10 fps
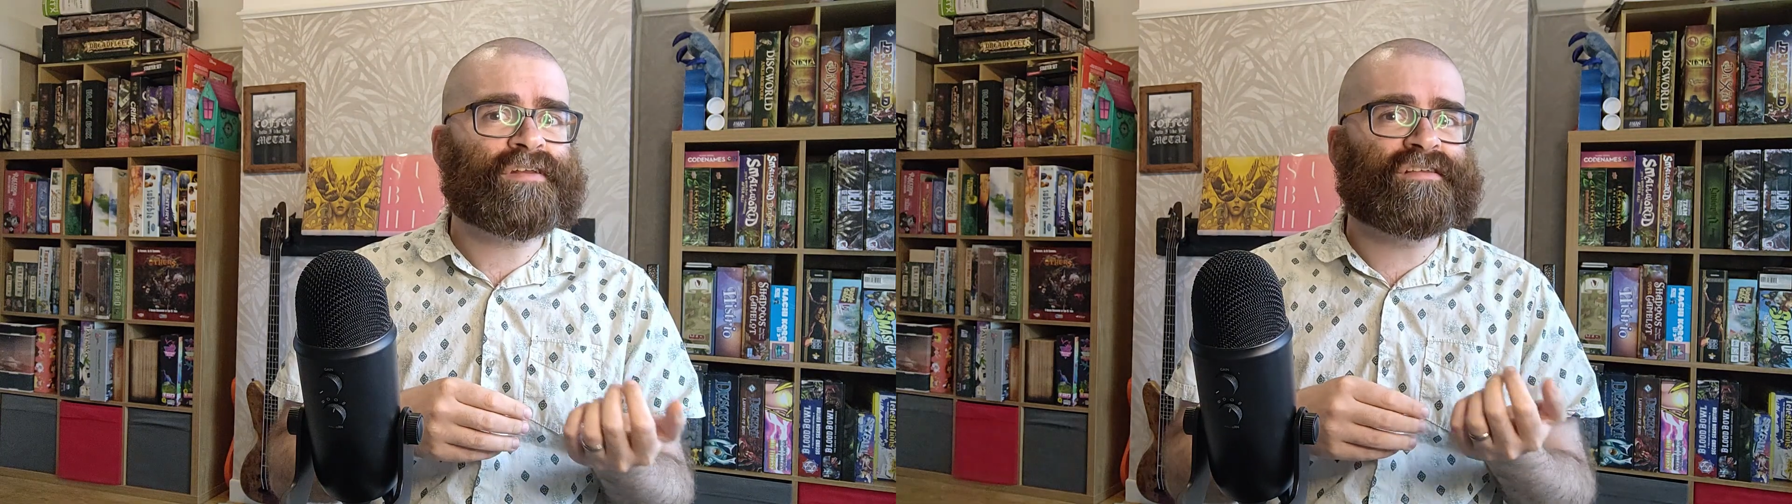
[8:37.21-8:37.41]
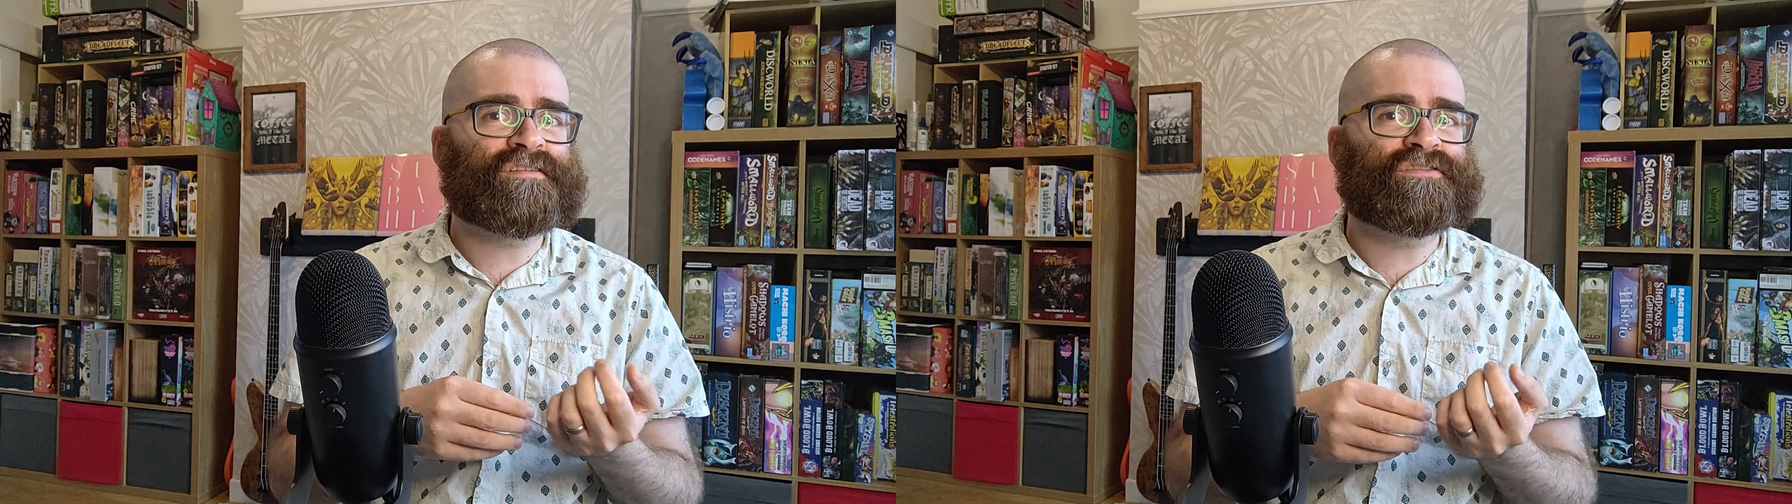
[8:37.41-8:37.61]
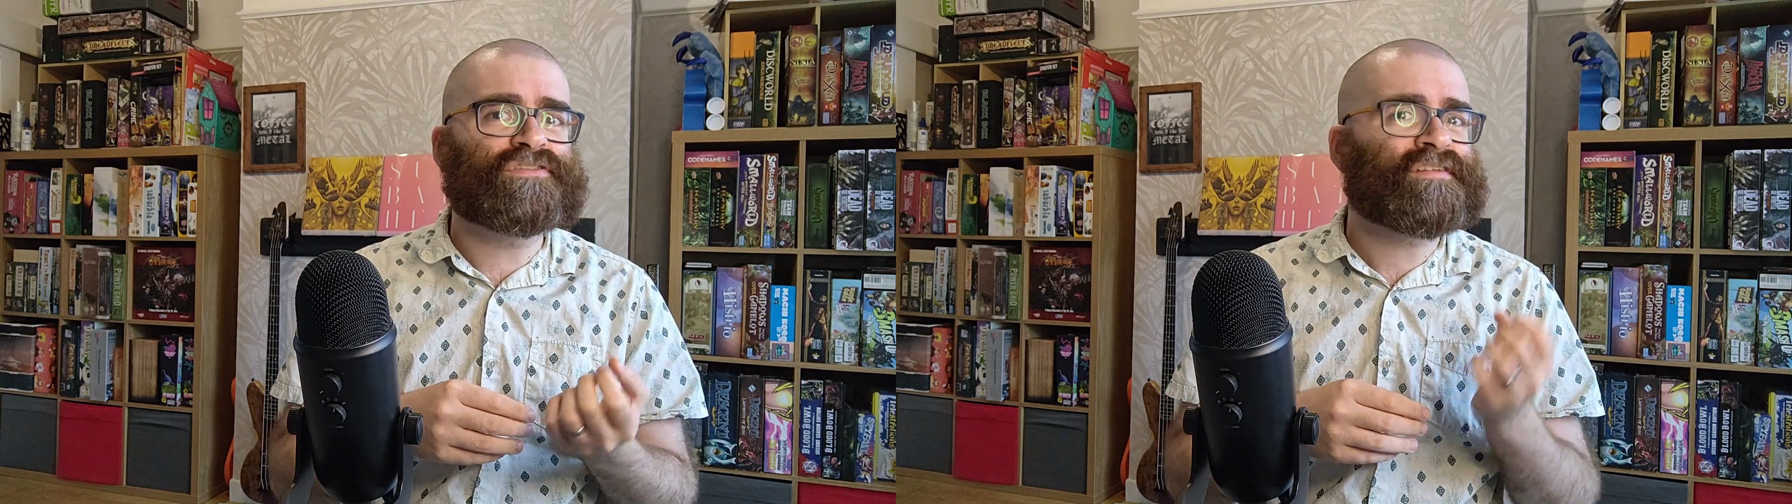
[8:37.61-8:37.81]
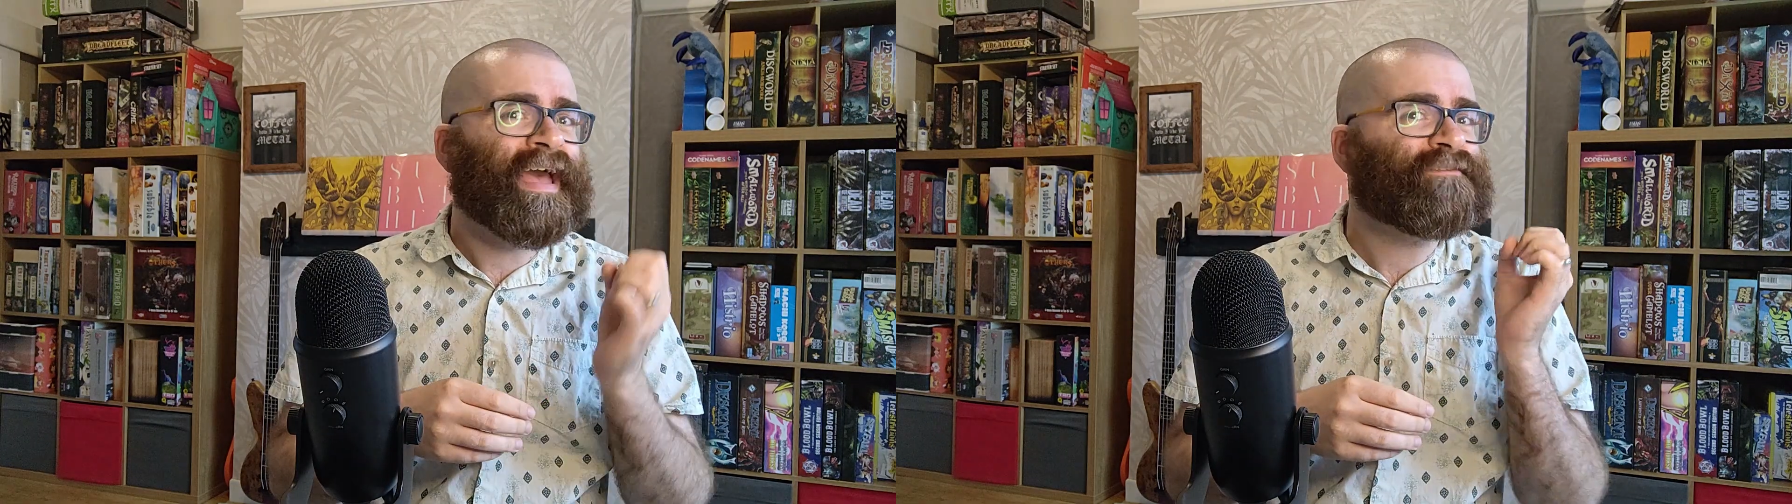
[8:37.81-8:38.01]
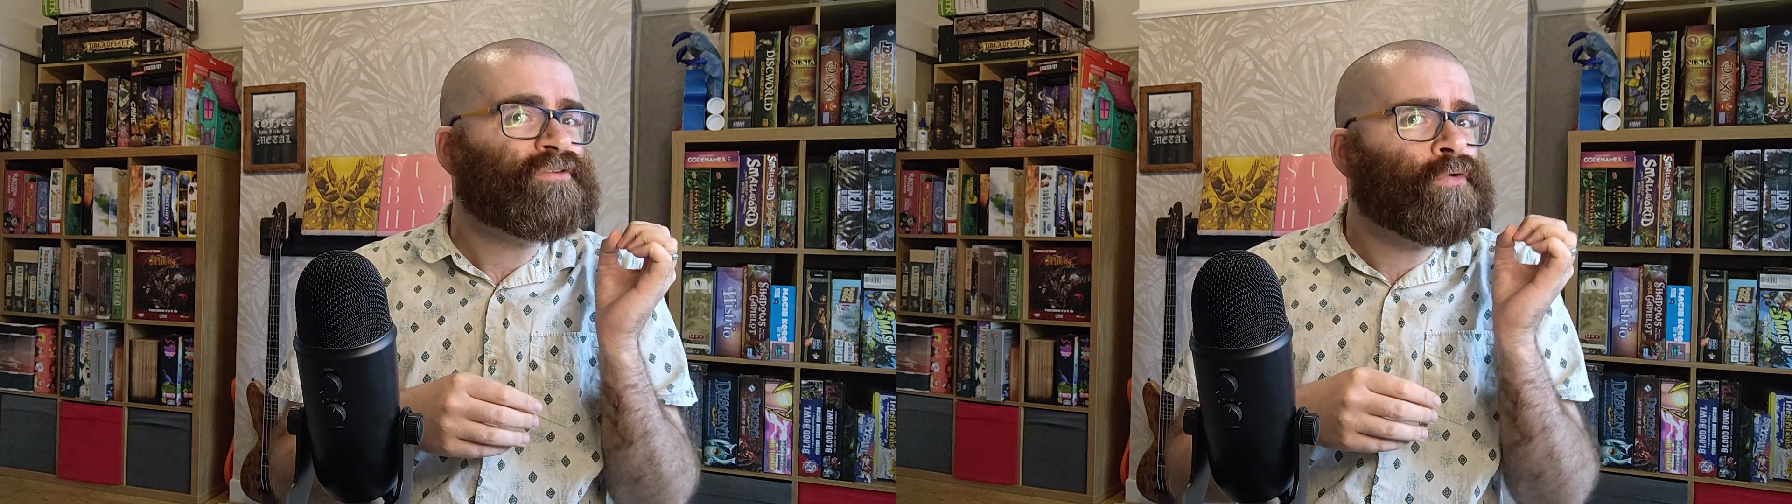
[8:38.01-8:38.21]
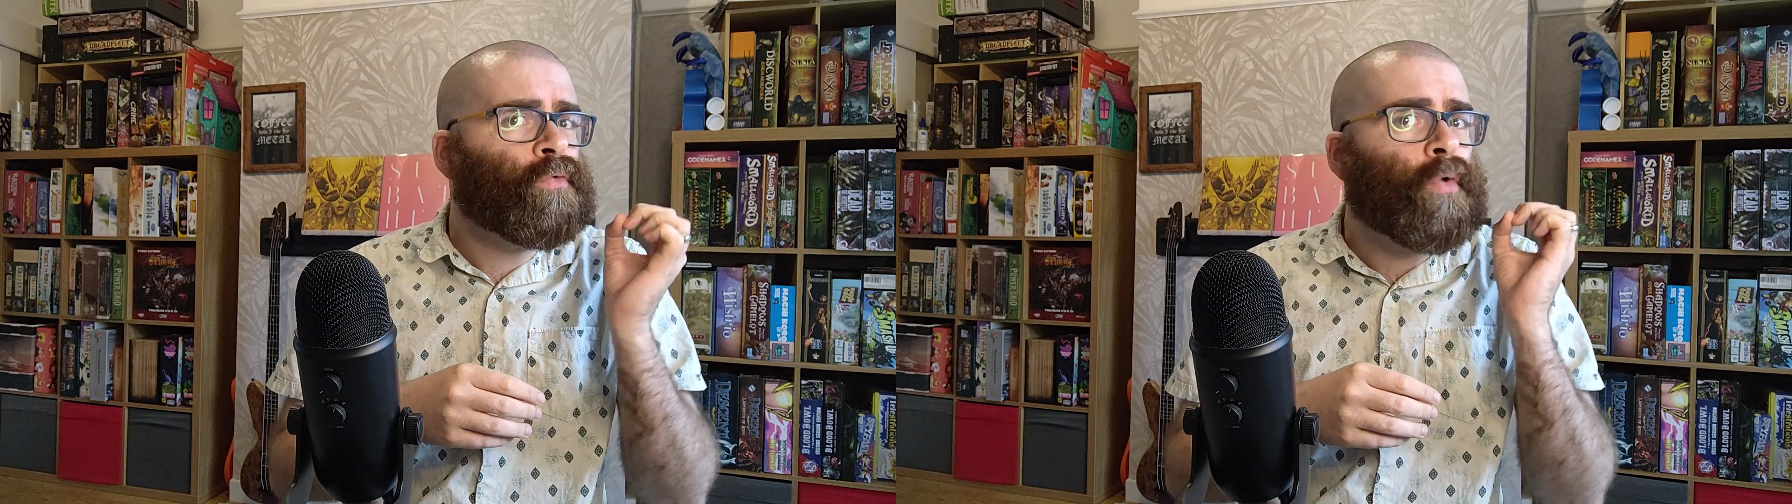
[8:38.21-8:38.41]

releases just haven't